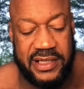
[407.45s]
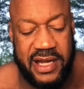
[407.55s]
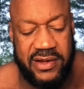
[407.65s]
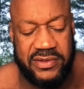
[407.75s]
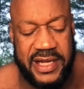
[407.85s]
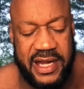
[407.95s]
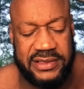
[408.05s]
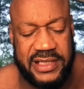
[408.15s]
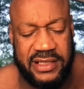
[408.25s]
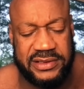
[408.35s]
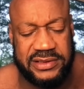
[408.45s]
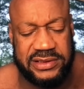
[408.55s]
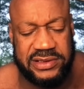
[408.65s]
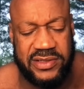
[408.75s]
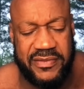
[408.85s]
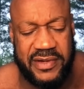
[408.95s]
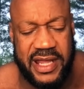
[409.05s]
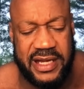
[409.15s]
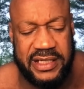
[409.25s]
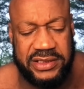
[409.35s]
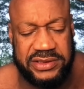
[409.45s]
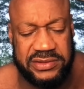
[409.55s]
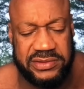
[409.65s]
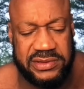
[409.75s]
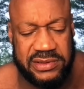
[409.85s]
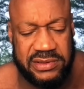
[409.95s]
I don't know, downtown is still having a lot of issues.